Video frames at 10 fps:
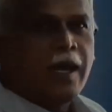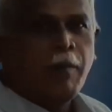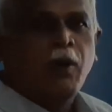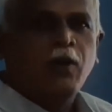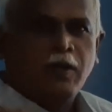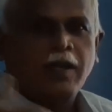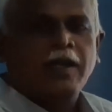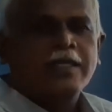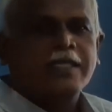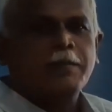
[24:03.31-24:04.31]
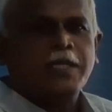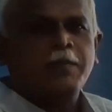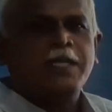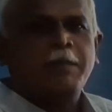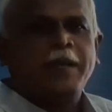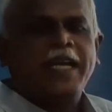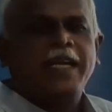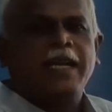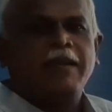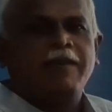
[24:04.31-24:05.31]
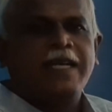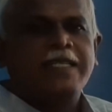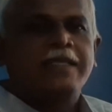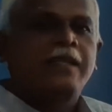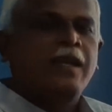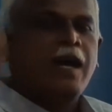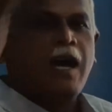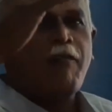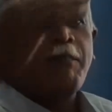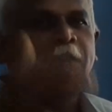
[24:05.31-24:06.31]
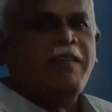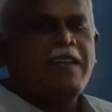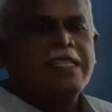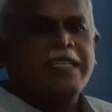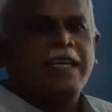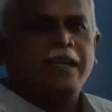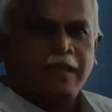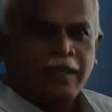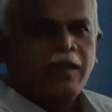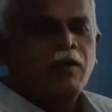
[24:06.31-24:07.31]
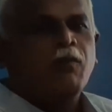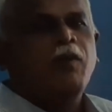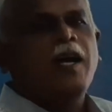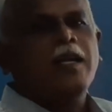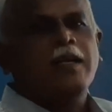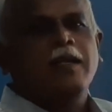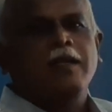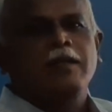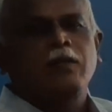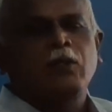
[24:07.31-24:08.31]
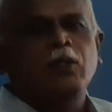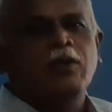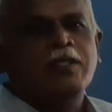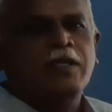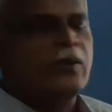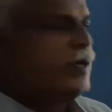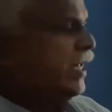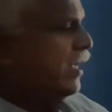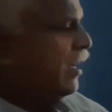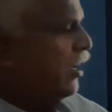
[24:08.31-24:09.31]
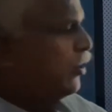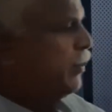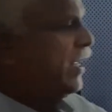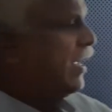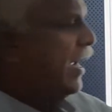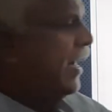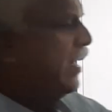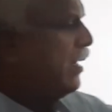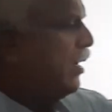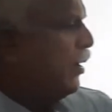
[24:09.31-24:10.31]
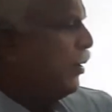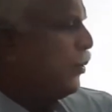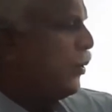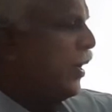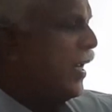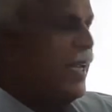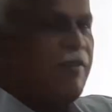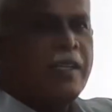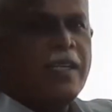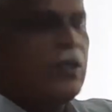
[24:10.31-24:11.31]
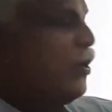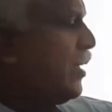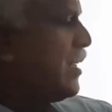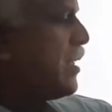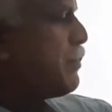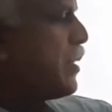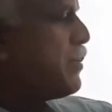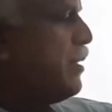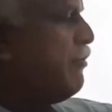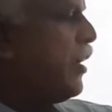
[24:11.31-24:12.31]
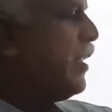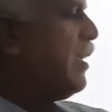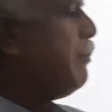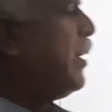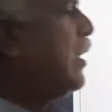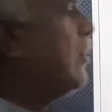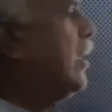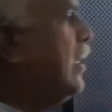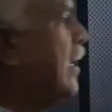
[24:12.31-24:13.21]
Amount subscription paid in advance of previous year for 2020 are to be added to arrive at the total subscription for that particular